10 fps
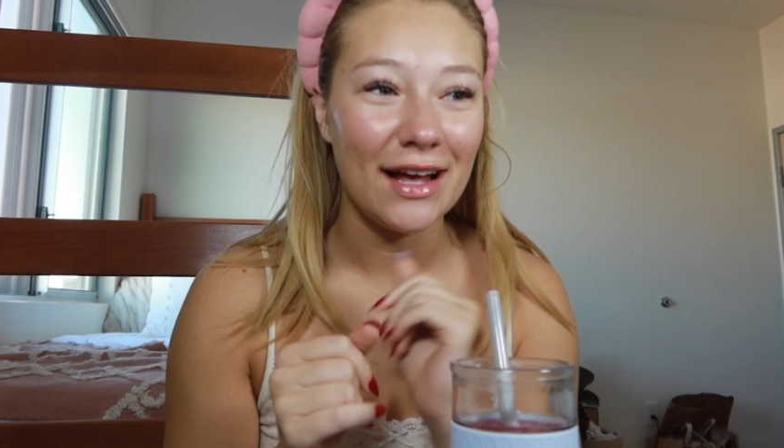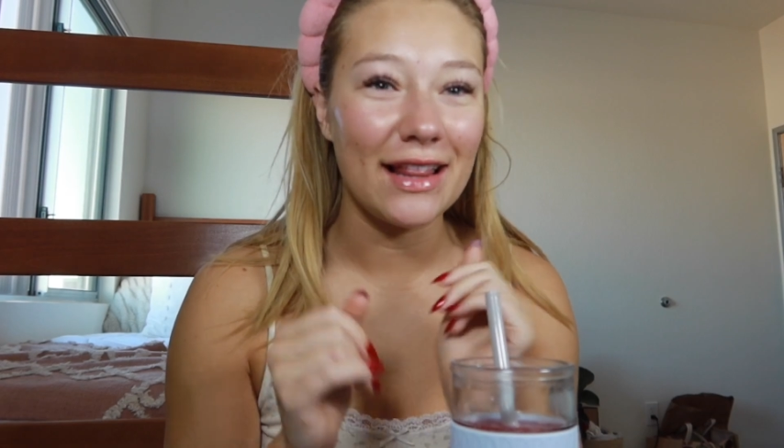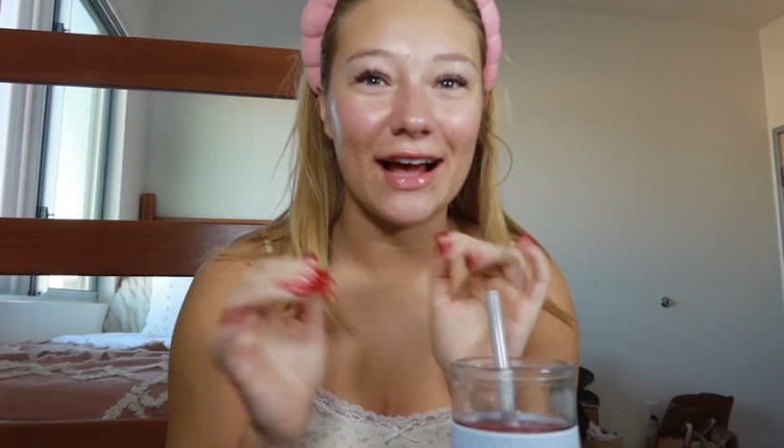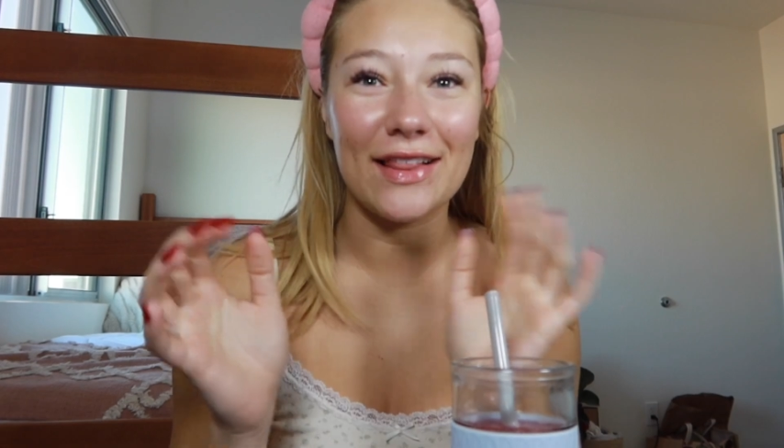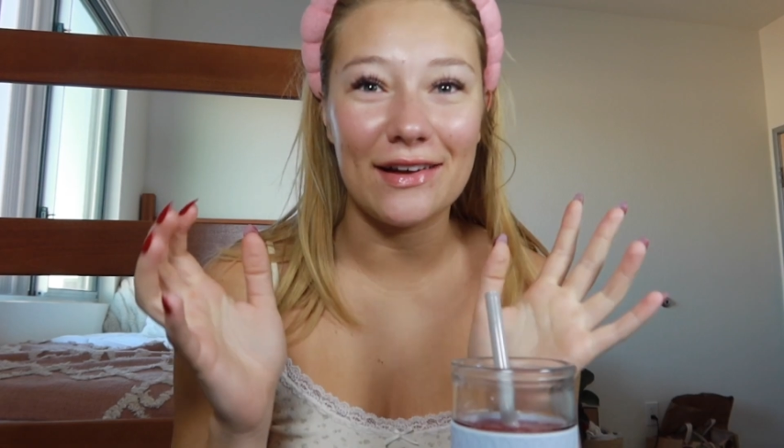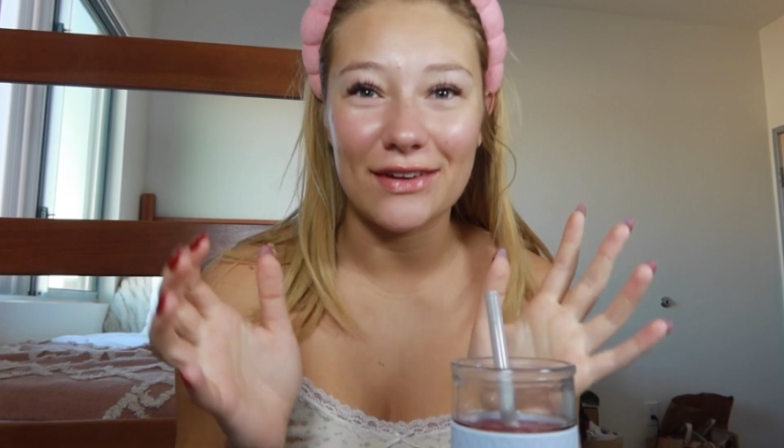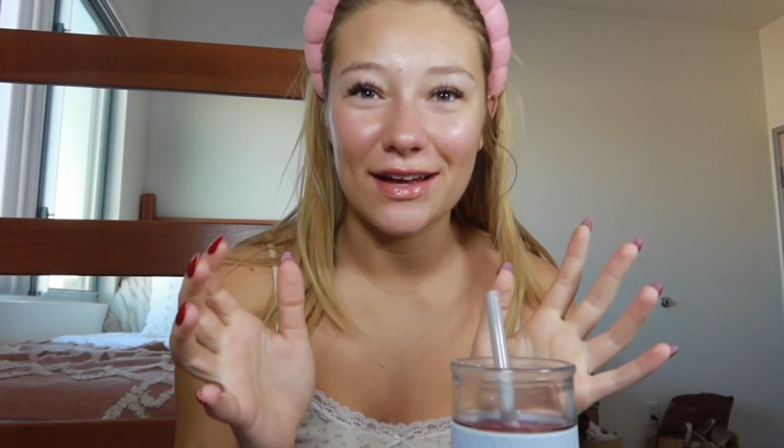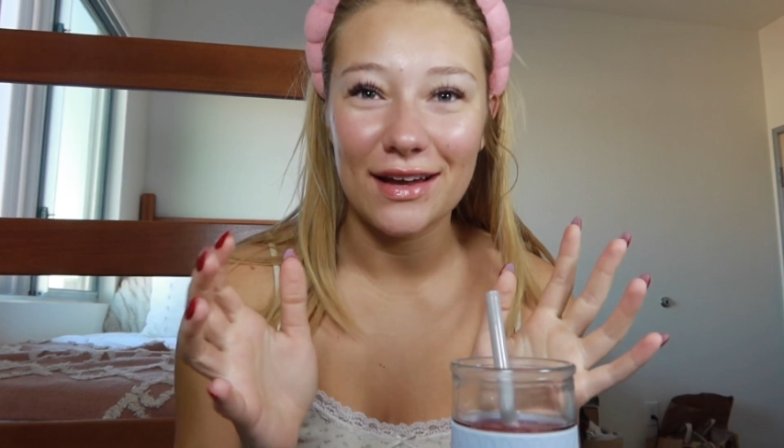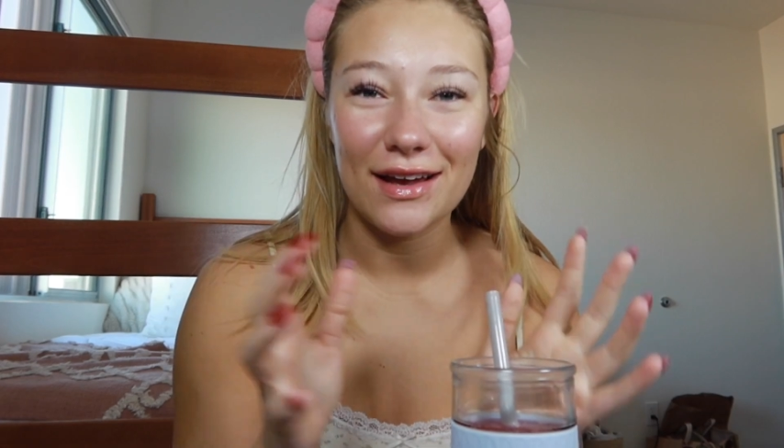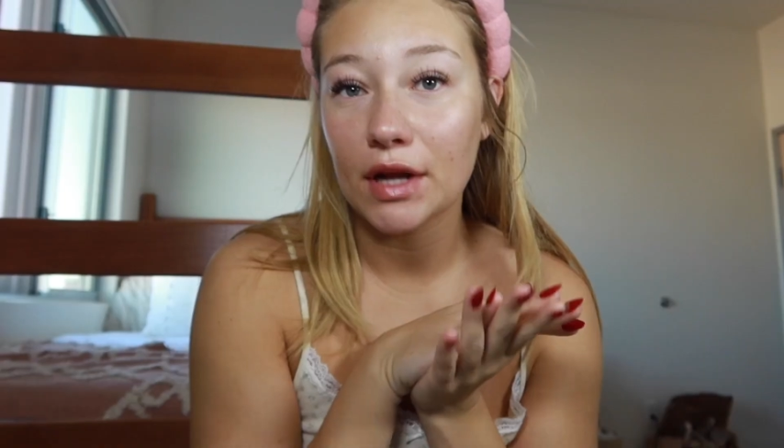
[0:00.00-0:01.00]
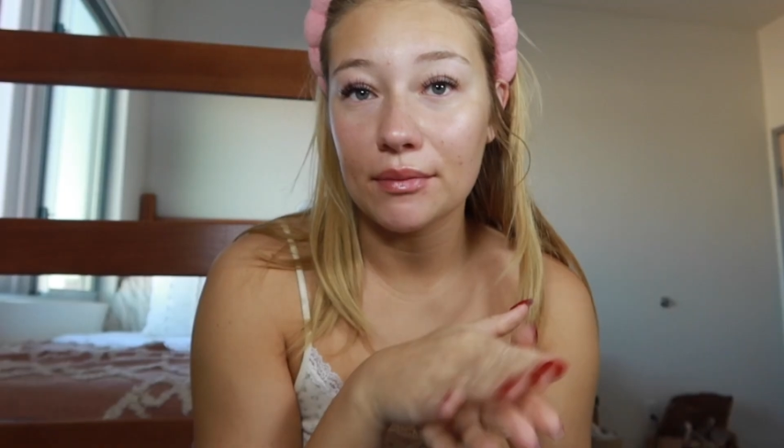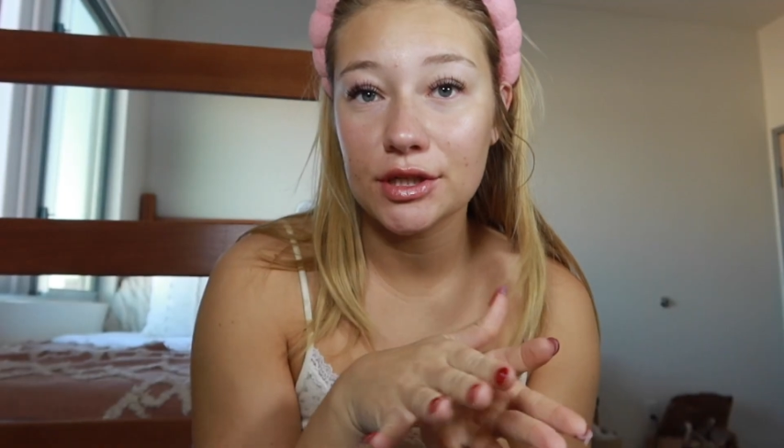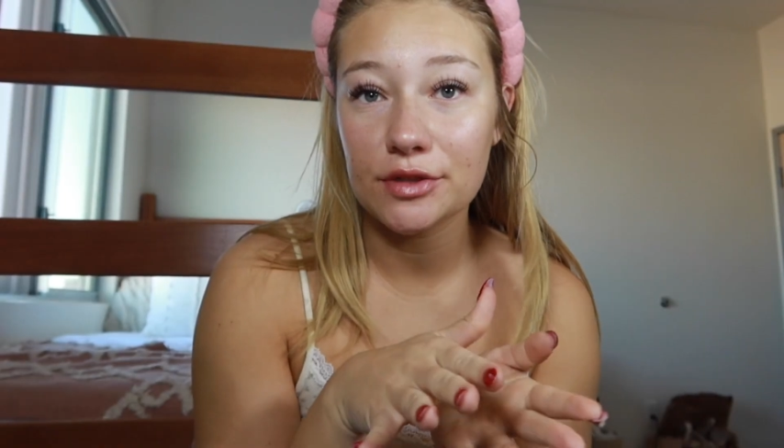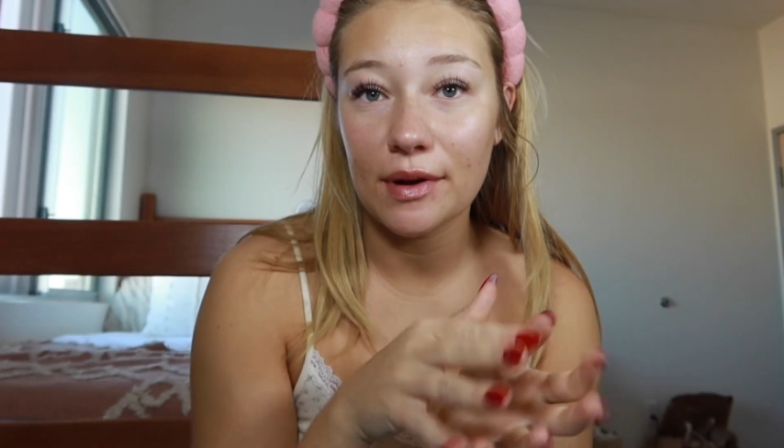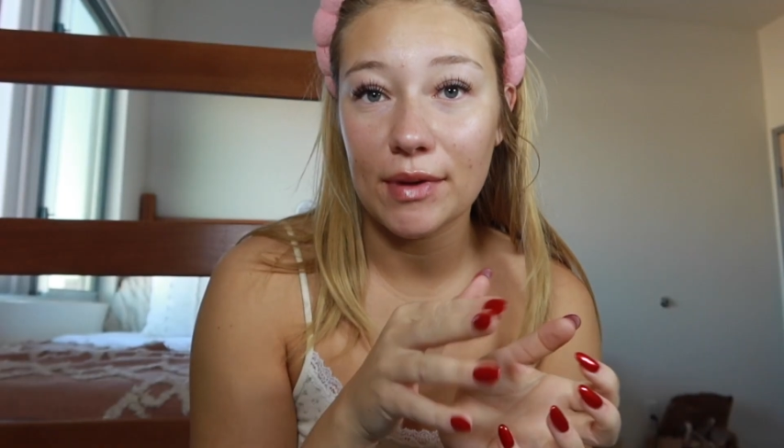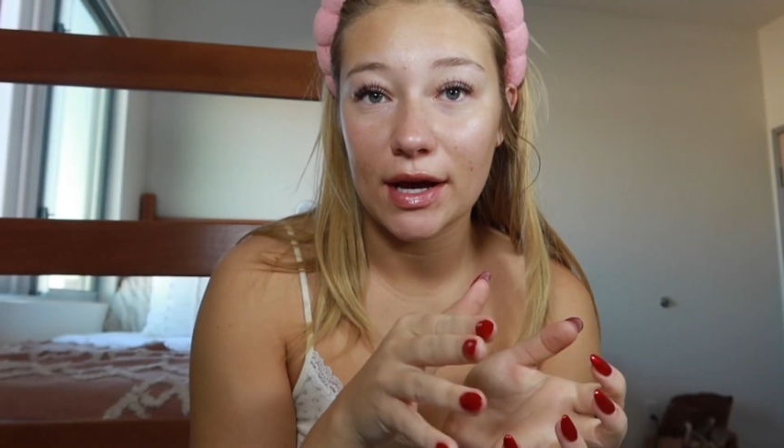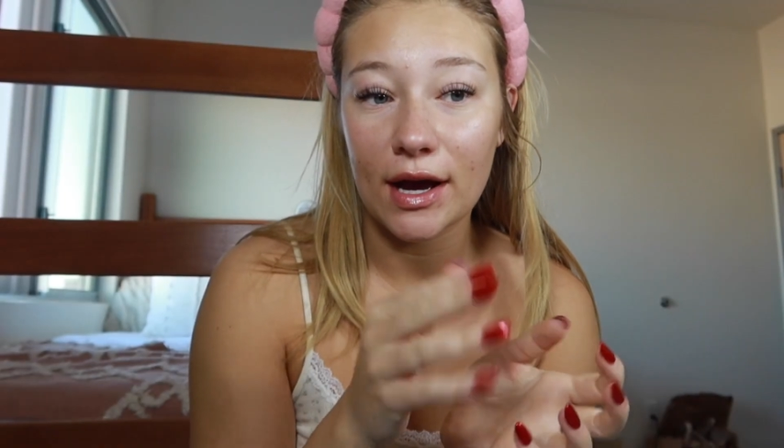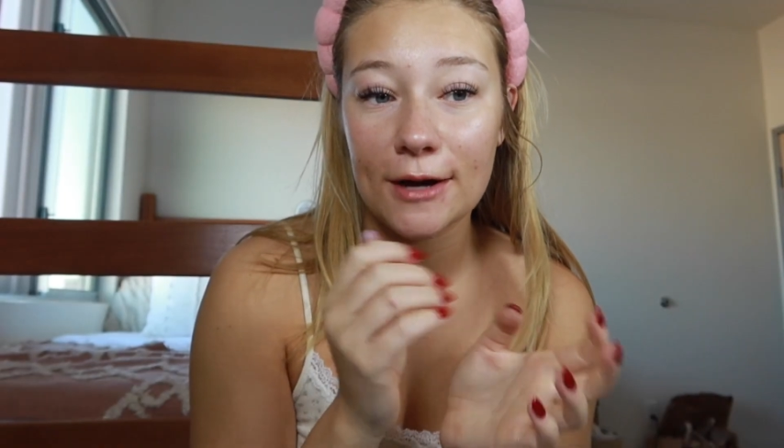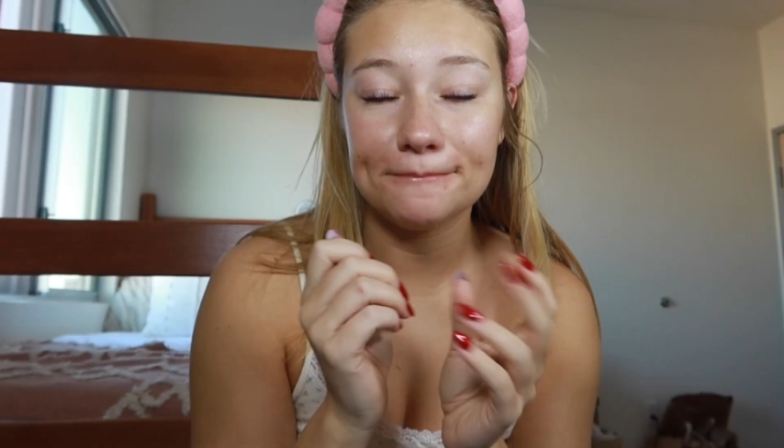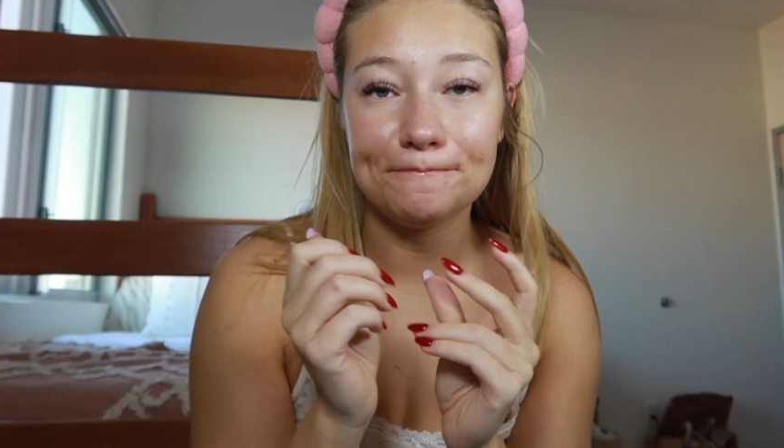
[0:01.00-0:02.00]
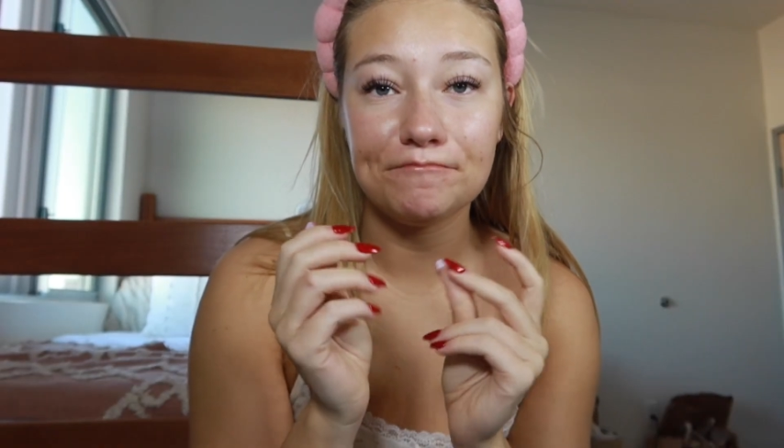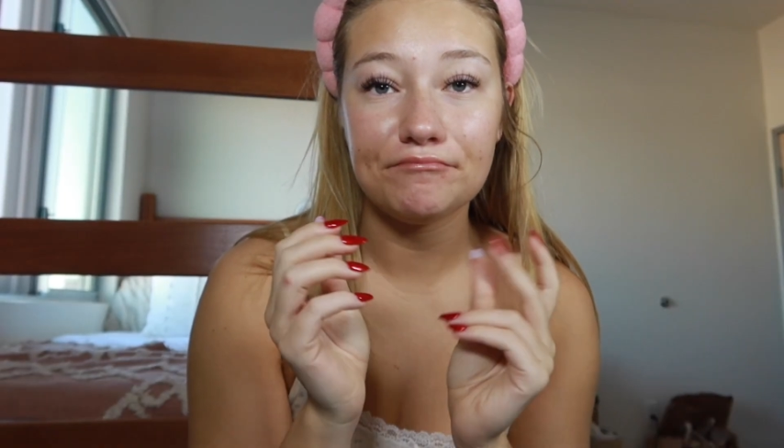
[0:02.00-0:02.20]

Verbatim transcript: Like, I love it. I'm going to do my makeup.